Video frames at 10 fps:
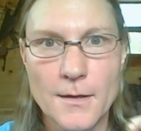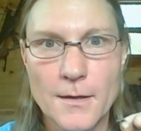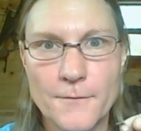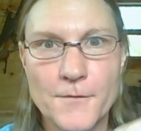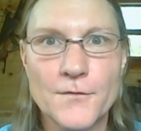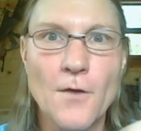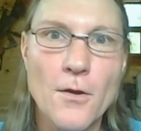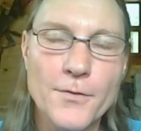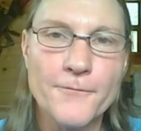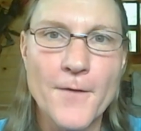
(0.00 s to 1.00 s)
if you saw
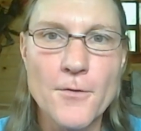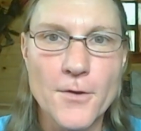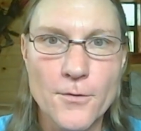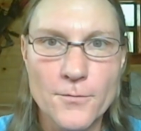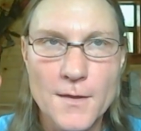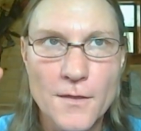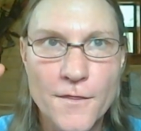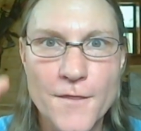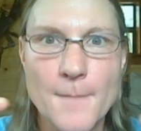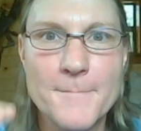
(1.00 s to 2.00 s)
in the photo, the
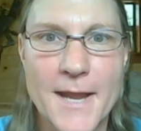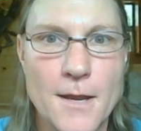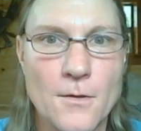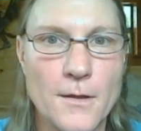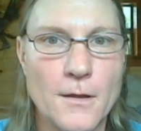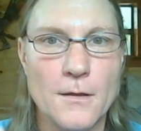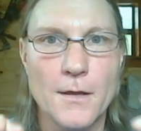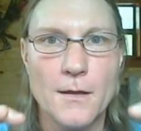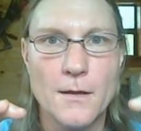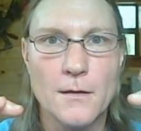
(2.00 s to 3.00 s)
thumbnail uh,
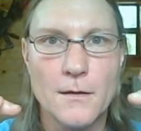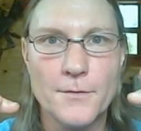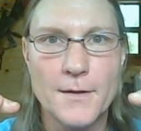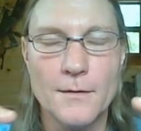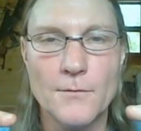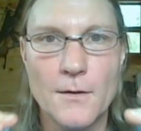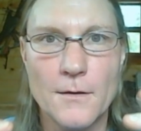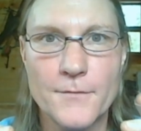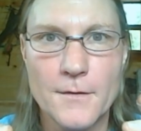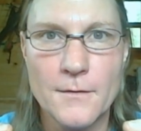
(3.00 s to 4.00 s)
uh, the,
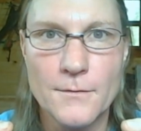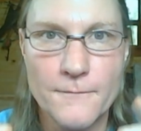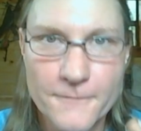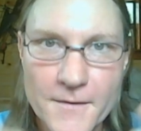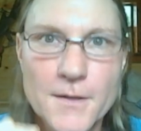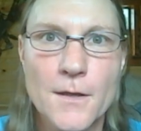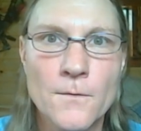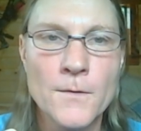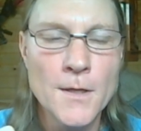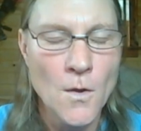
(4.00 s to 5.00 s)
of the, the
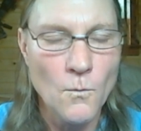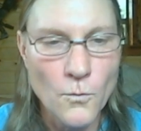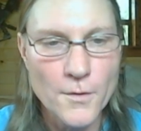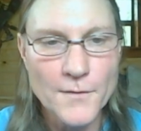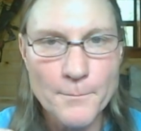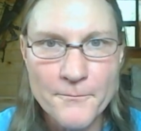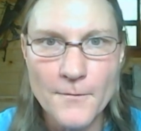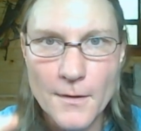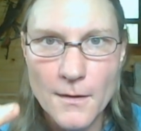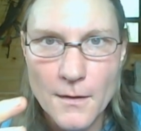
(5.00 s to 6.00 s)
video was a,
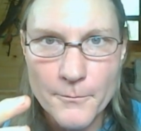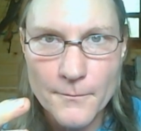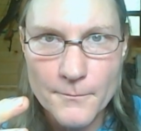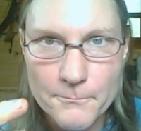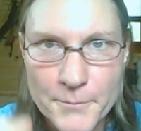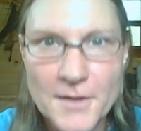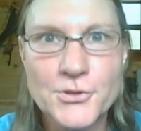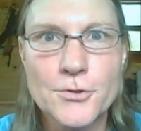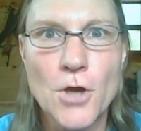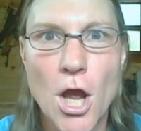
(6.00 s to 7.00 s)
a
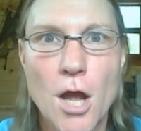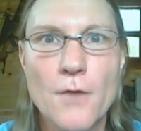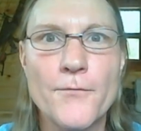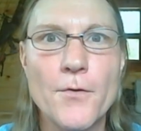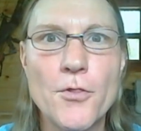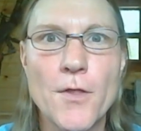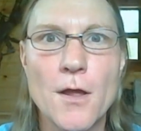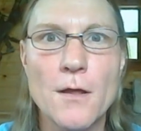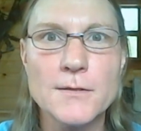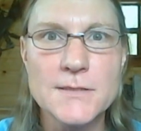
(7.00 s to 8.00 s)
picture of
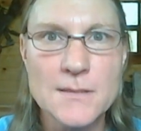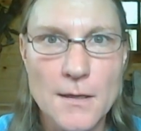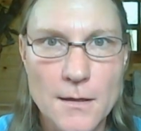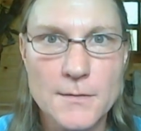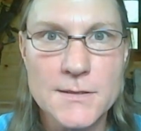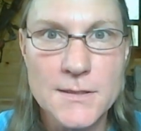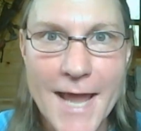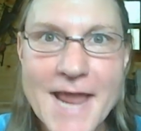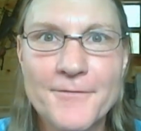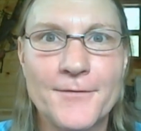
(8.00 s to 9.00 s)
the uh,
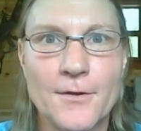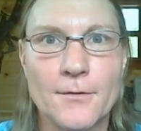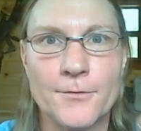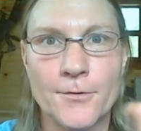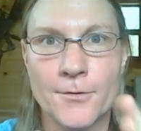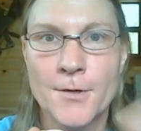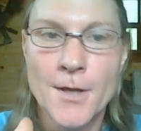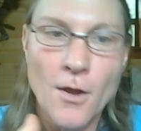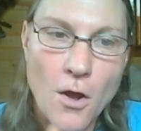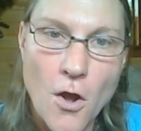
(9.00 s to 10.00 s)
slave cylinder
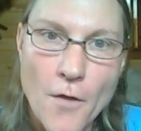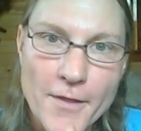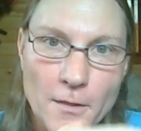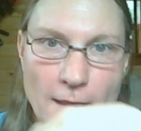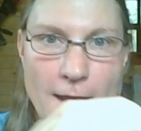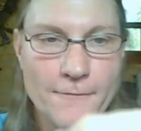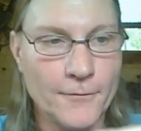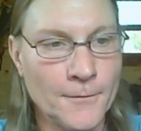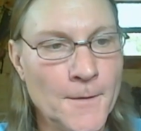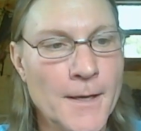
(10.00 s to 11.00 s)
on the
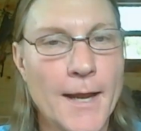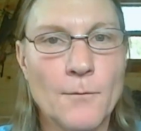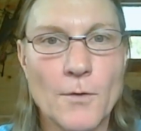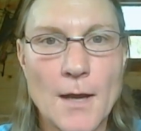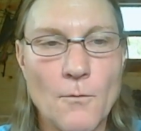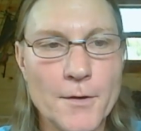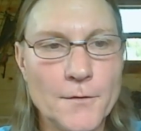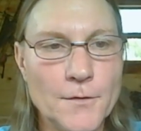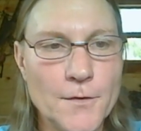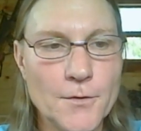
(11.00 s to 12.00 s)
lever. And what I wanted
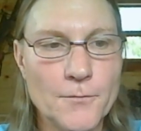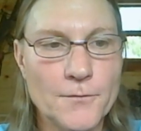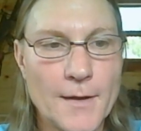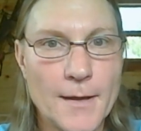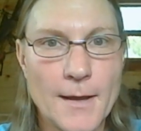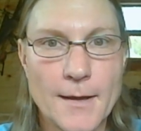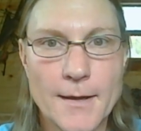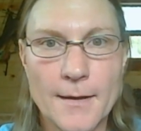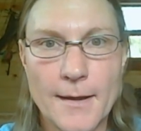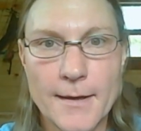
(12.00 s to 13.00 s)
to do was I,
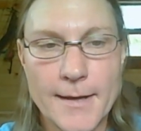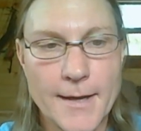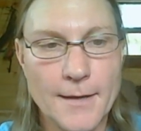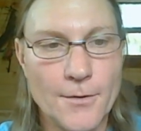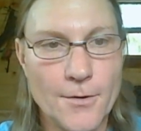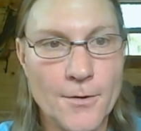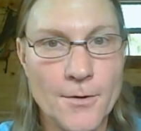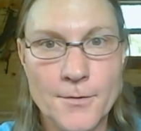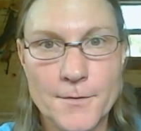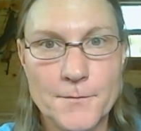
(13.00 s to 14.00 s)
I, I had
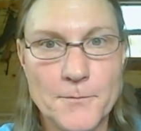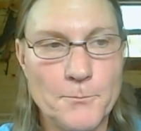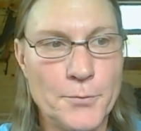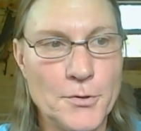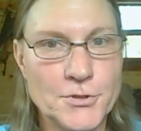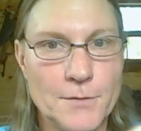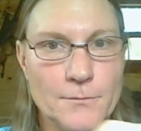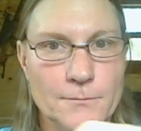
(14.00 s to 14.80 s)
her push it